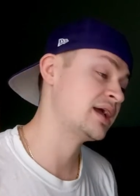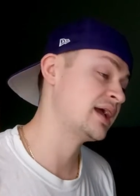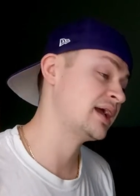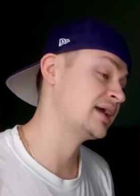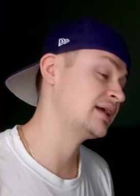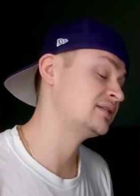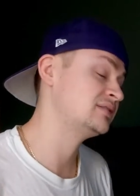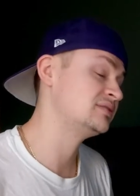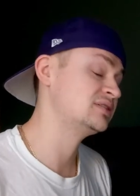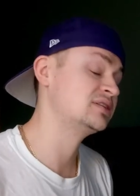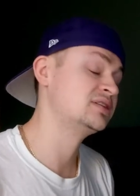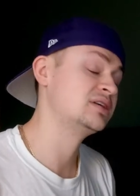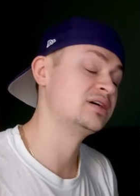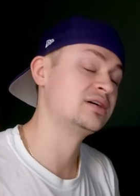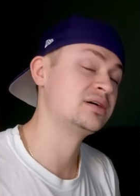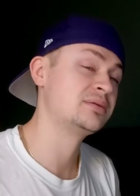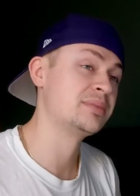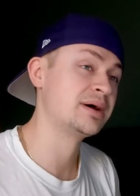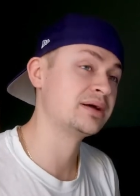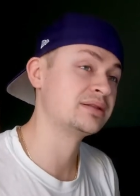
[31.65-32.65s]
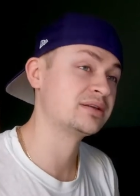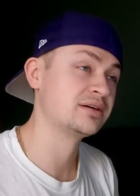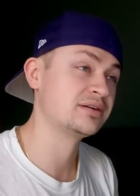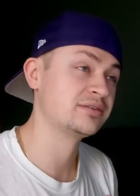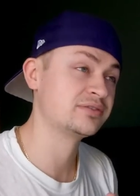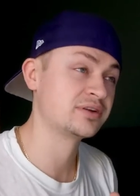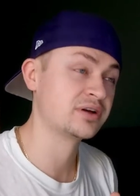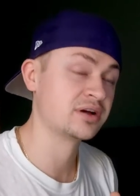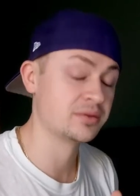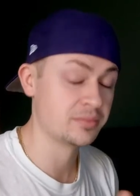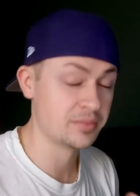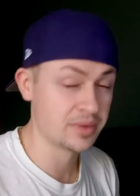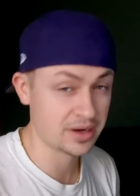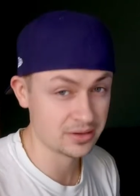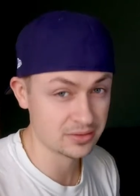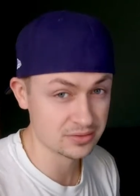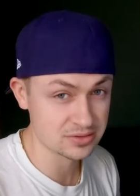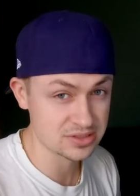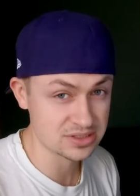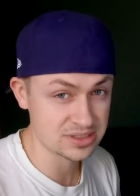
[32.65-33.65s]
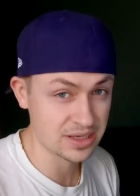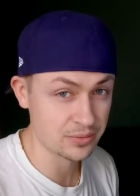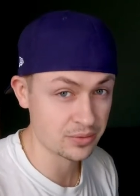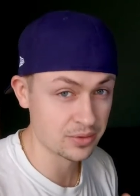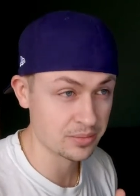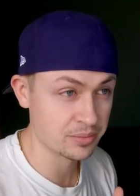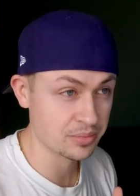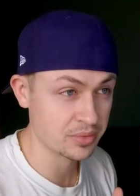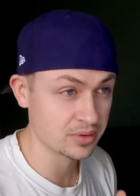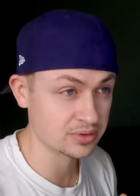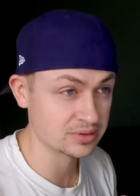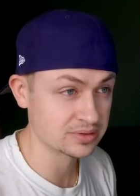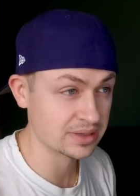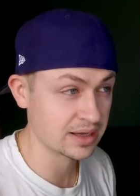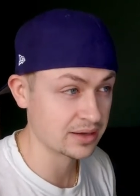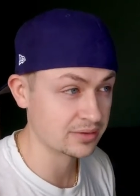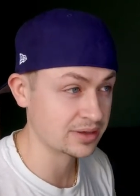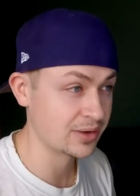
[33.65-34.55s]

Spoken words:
and to the amount of Camaros that were burnt down.